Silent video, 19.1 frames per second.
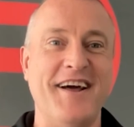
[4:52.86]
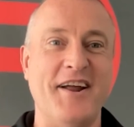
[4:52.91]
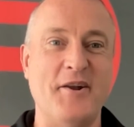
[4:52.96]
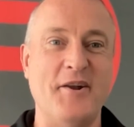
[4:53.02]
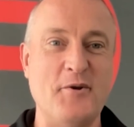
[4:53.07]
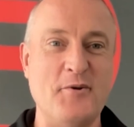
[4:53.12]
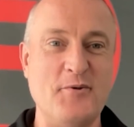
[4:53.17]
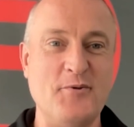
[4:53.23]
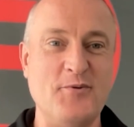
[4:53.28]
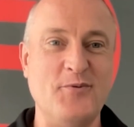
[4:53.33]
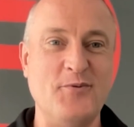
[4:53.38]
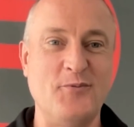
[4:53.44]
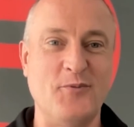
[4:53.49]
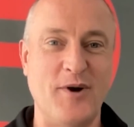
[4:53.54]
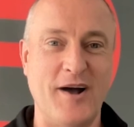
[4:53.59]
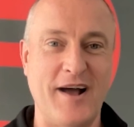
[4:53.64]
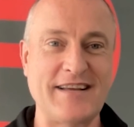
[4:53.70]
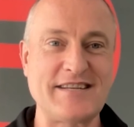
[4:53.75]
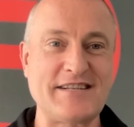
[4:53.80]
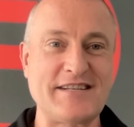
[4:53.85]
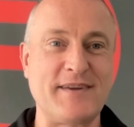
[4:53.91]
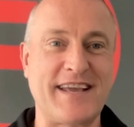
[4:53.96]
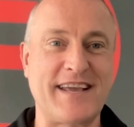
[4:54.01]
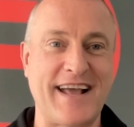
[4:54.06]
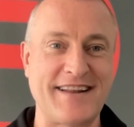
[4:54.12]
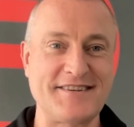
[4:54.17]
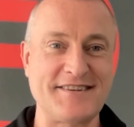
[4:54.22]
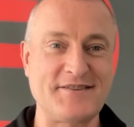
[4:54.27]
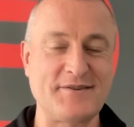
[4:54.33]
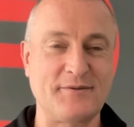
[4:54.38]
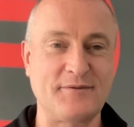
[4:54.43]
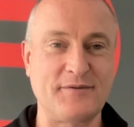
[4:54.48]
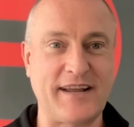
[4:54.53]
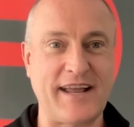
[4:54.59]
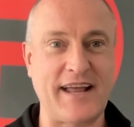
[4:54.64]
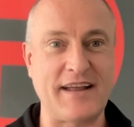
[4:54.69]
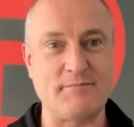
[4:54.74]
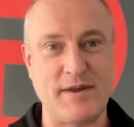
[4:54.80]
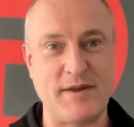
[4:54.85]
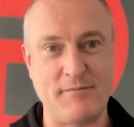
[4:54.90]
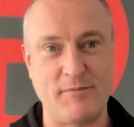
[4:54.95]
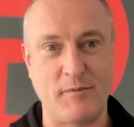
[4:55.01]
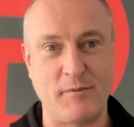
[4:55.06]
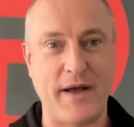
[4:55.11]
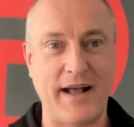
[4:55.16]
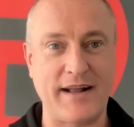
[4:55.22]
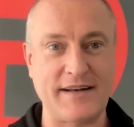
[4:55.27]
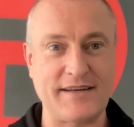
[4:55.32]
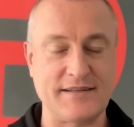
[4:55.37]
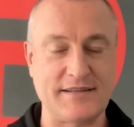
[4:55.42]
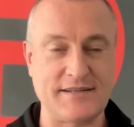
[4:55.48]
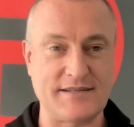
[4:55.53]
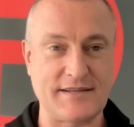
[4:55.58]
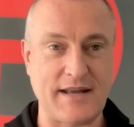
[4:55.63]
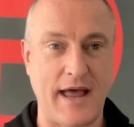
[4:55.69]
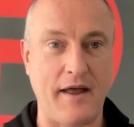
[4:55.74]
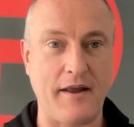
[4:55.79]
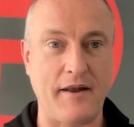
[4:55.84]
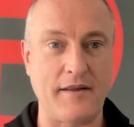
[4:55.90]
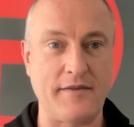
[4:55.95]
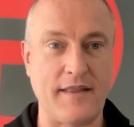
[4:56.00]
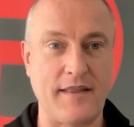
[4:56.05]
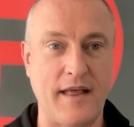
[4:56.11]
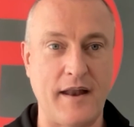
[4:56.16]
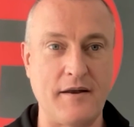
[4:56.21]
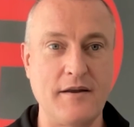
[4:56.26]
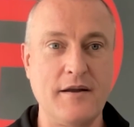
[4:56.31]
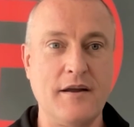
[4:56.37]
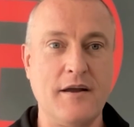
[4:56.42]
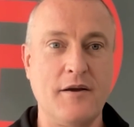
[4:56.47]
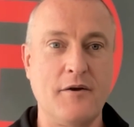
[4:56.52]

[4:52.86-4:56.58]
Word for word: and who what has to be cancelled for get people back to the set and then